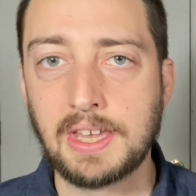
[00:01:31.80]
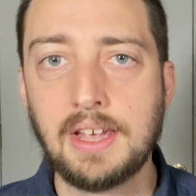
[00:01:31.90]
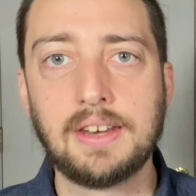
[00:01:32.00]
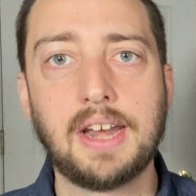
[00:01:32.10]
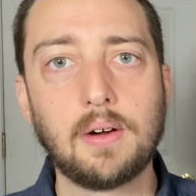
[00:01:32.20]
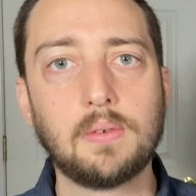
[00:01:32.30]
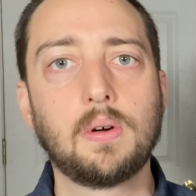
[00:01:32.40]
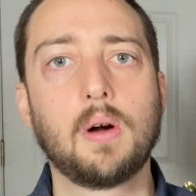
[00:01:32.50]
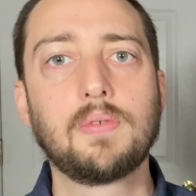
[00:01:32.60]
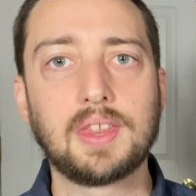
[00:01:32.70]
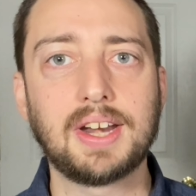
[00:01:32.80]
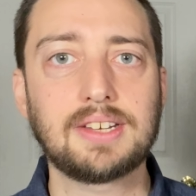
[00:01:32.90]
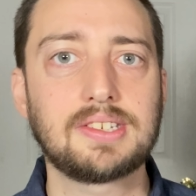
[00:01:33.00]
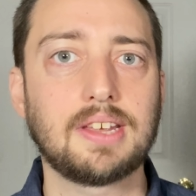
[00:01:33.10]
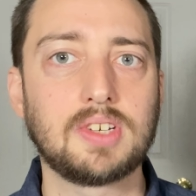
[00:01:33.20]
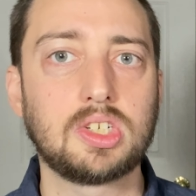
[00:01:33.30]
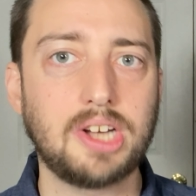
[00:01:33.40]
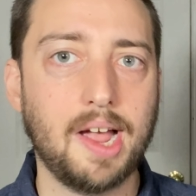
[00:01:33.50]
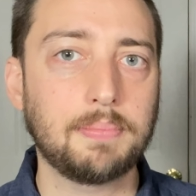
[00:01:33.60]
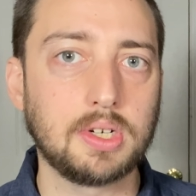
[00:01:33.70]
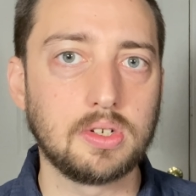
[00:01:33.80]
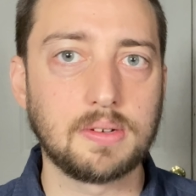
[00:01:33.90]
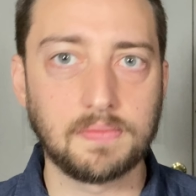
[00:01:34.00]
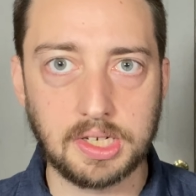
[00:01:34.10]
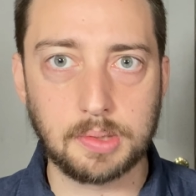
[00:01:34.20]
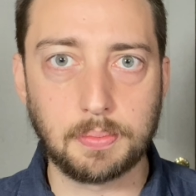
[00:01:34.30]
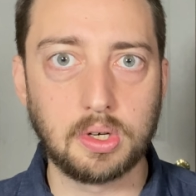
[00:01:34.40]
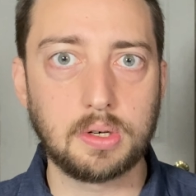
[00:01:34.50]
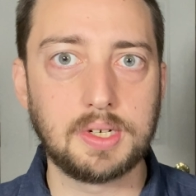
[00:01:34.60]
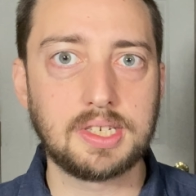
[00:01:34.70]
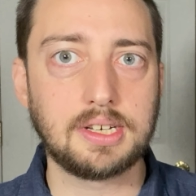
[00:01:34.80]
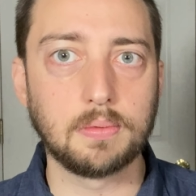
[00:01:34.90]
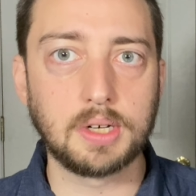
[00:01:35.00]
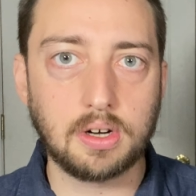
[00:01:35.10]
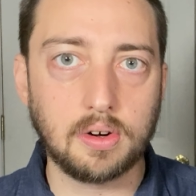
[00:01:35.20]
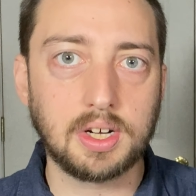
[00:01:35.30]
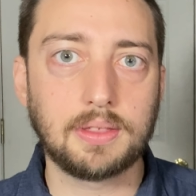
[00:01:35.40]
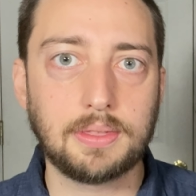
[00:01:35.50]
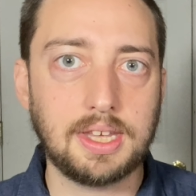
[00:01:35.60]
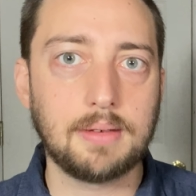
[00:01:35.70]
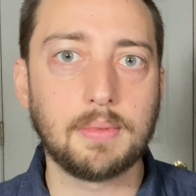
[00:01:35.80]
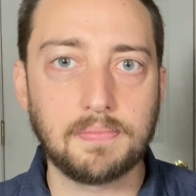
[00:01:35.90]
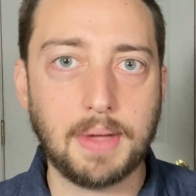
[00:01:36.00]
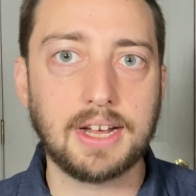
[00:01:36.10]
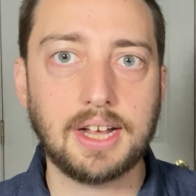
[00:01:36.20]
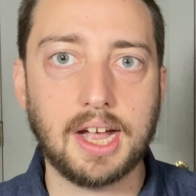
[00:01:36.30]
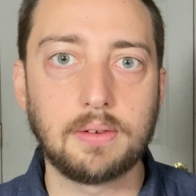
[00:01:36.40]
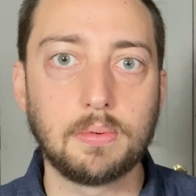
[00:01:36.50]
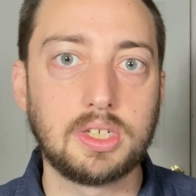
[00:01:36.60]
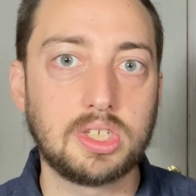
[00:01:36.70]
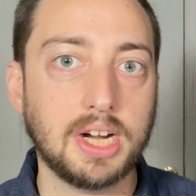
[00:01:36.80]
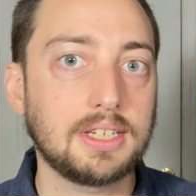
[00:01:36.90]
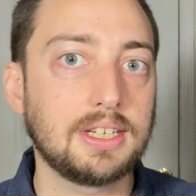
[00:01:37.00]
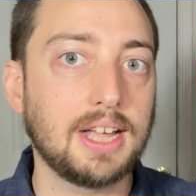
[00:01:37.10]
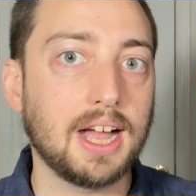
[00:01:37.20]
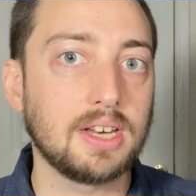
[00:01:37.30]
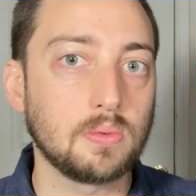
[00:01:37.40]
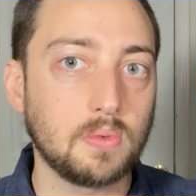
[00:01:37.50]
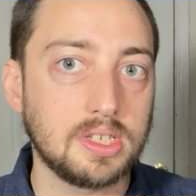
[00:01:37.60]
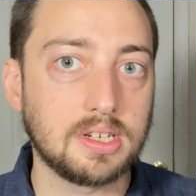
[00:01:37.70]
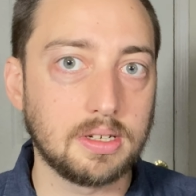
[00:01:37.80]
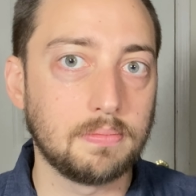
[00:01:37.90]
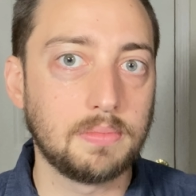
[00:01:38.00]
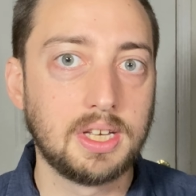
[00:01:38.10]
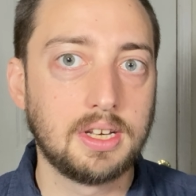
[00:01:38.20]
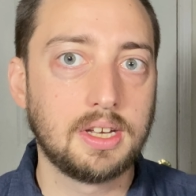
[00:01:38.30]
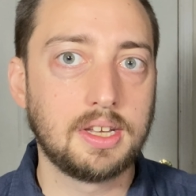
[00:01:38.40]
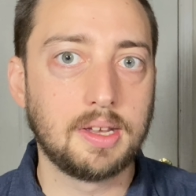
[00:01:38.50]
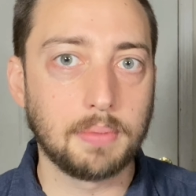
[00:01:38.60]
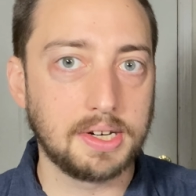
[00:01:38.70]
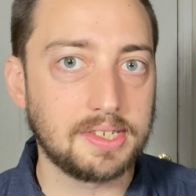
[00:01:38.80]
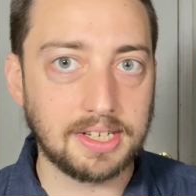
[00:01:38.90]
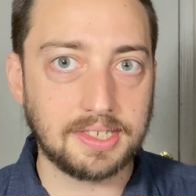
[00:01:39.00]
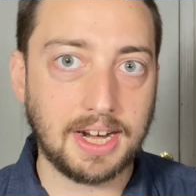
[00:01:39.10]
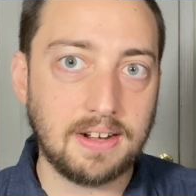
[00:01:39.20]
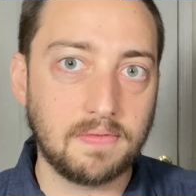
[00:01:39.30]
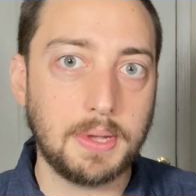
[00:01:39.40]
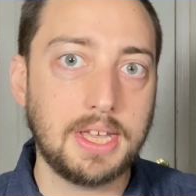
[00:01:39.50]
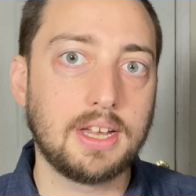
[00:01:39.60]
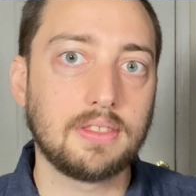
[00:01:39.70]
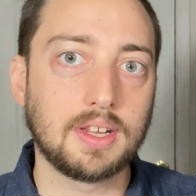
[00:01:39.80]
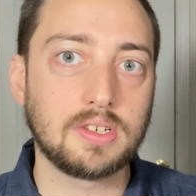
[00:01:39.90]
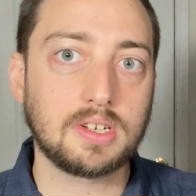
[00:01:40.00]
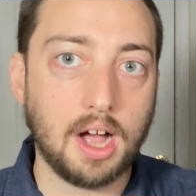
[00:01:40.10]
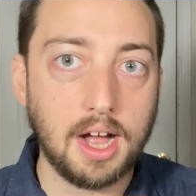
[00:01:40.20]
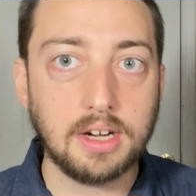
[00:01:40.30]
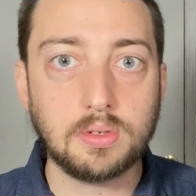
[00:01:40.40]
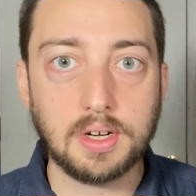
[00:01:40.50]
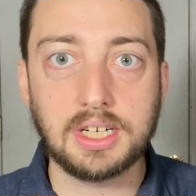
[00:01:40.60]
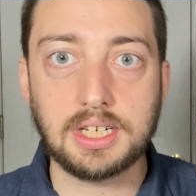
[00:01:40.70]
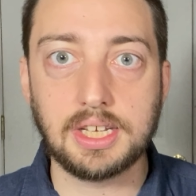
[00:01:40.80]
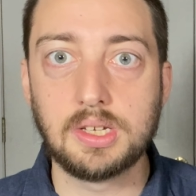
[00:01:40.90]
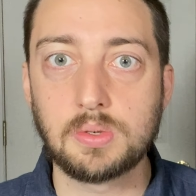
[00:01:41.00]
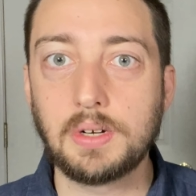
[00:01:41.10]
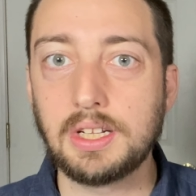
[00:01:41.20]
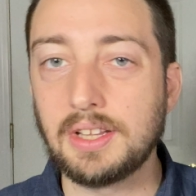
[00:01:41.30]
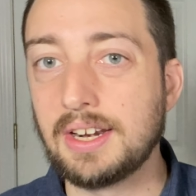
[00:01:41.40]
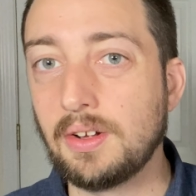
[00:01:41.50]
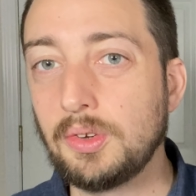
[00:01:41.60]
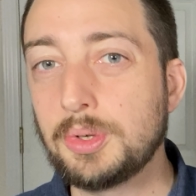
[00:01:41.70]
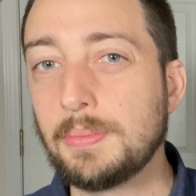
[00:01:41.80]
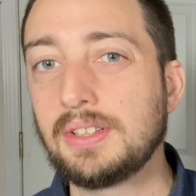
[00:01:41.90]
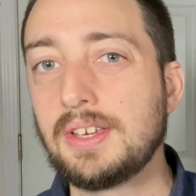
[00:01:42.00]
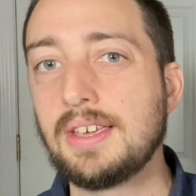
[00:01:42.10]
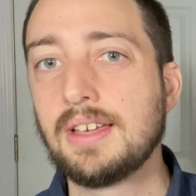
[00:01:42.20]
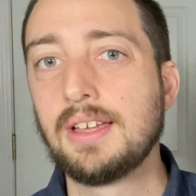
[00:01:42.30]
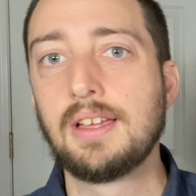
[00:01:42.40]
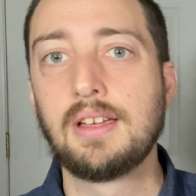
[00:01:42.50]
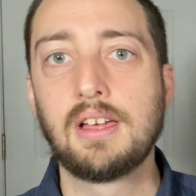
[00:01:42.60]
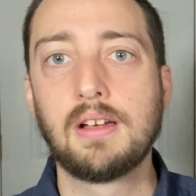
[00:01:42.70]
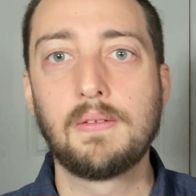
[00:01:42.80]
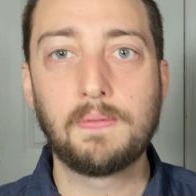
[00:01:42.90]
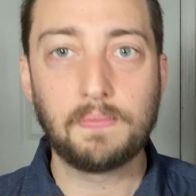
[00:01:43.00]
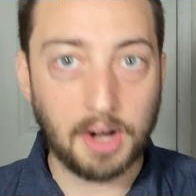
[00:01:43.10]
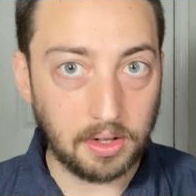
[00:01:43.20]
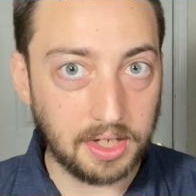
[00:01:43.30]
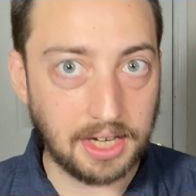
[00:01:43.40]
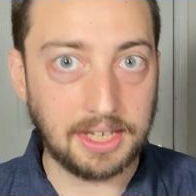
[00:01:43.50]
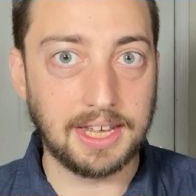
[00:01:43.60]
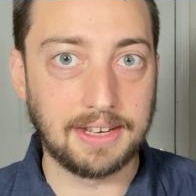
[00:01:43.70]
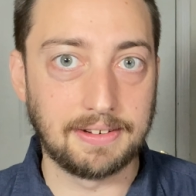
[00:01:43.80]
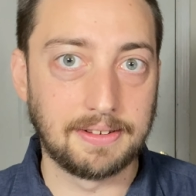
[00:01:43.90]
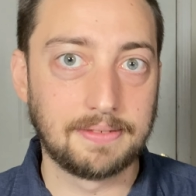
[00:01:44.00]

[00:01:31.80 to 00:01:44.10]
Now, over the next 7 chapters of this book, we see a recurring theme of mankind rejecting God's wisdom, embracing a state of being that is contrary to his will, and ultimately falling again.